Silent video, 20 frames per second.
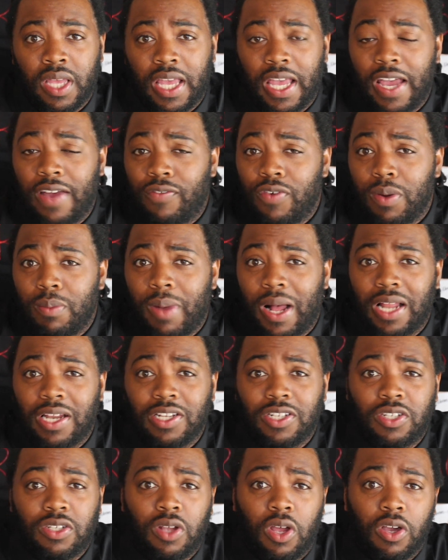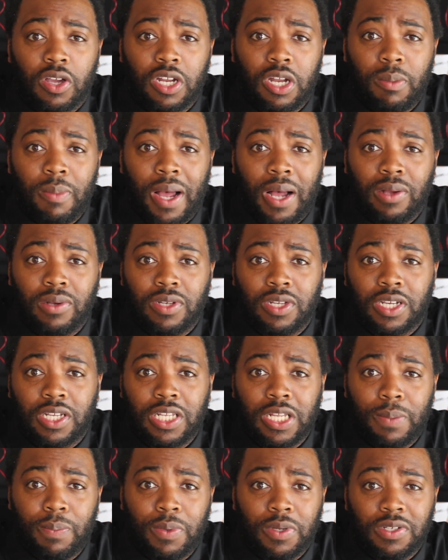Everybody's talking about the
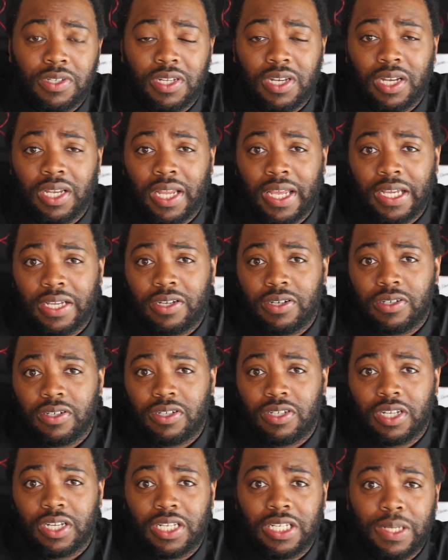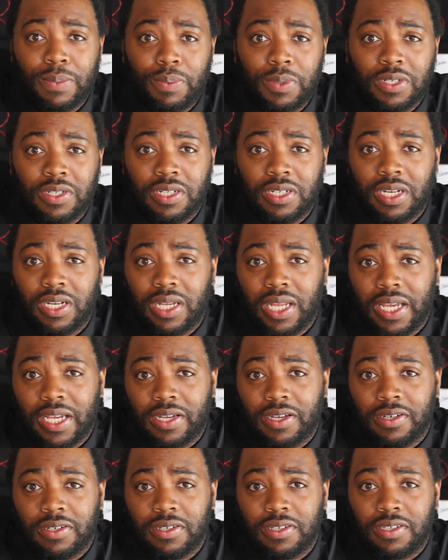Clippers and the Lakers, the Clippers and the
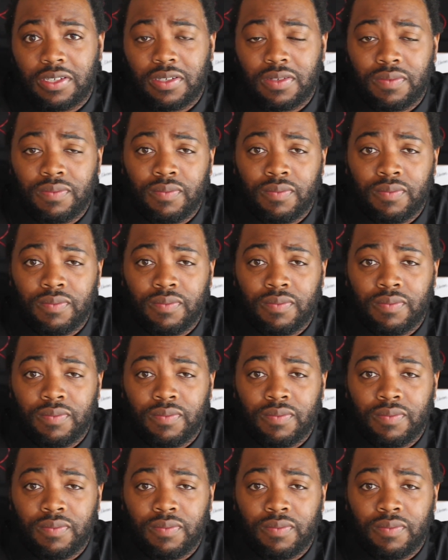Lakers.